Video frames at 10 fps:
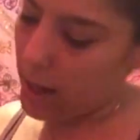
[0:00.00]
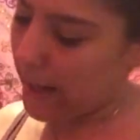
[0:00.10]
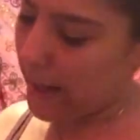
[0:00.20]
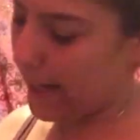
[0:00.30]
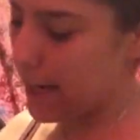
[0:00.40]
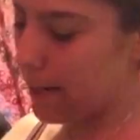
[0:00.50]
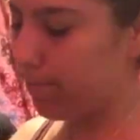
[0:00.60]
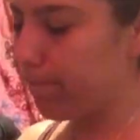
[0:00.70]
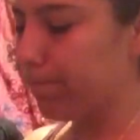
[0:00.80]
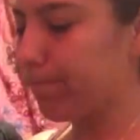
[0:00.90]

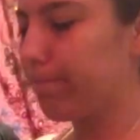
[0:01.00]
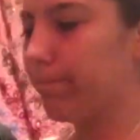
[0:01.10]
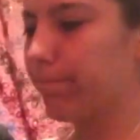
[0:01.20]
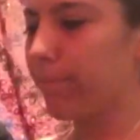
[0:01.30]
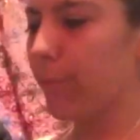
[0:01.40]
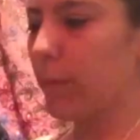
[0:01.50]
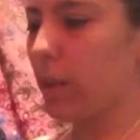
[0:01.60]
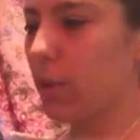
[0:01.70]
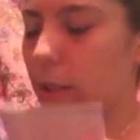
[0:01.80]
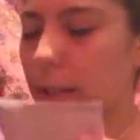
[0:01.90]

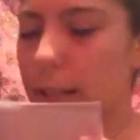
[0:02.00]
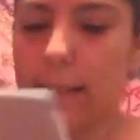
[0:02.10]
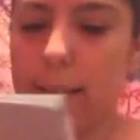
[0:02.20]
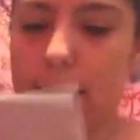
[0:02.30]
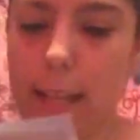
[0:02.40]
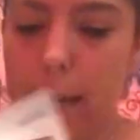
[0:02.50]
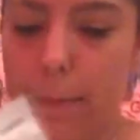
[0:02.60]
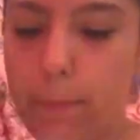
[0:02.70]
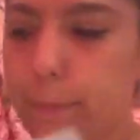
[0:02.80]
So let's see.